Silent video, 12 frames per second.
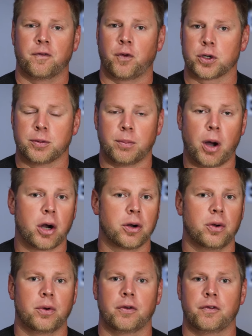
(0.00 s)
for
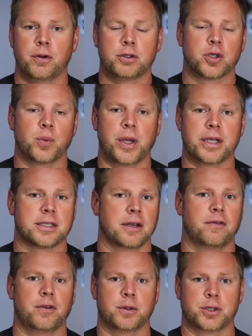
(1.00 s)
tomorrow, future weeks,
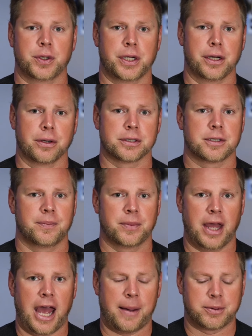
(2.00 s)
and future years.
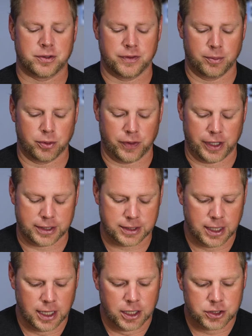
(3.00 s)
Absolutely brilliant.
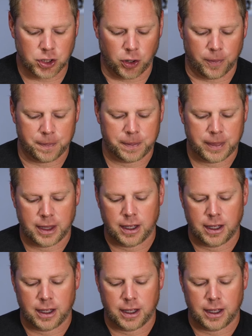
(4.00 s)
So,